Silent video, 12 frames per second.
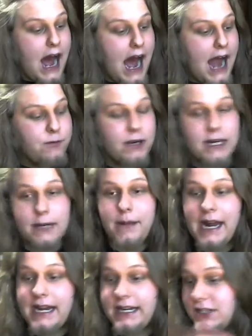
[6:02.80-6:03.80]
I
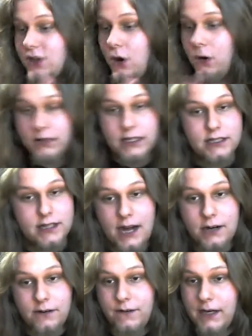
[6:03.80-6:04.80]
recommend his whole
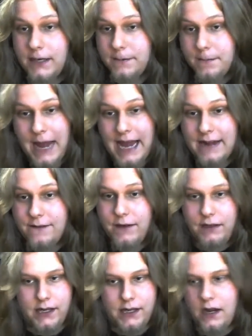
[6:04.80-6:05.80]
discography. Mad
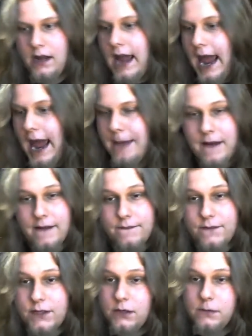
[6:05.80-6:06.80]
Villain,
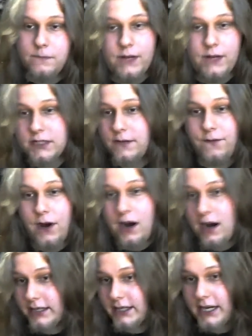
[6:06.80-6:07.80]
MF Doom, Victor
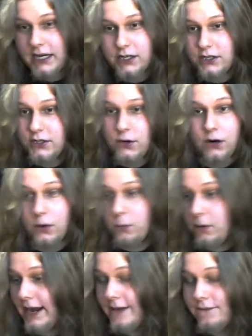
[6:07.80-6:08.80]
Vaughn, King Ghidorah,
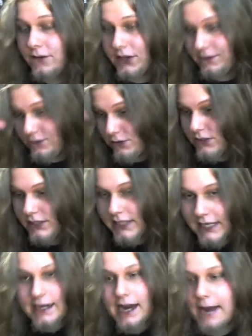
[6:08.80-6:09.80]
whatever. If you
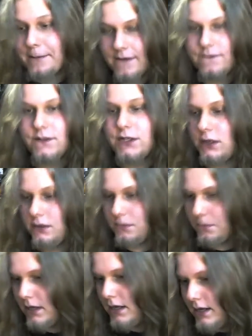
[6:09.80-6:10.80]
see MF
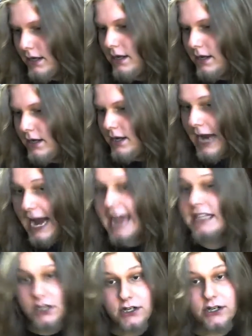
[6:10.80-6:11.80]
Doom,
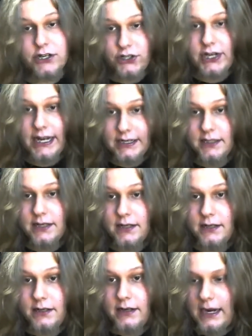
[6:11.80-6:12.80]
it's good shit.
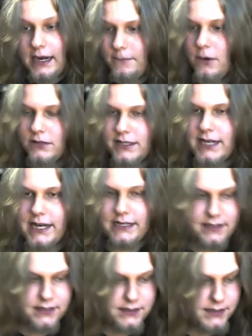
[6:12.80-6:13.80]
In most
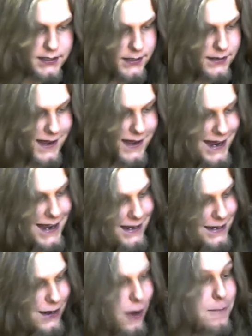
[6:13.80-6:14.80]
cases.
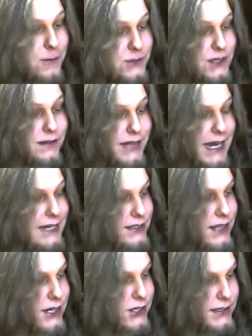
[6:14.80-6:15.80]
Almost all
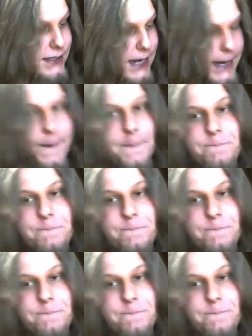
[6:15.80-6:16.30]
cases, I should say.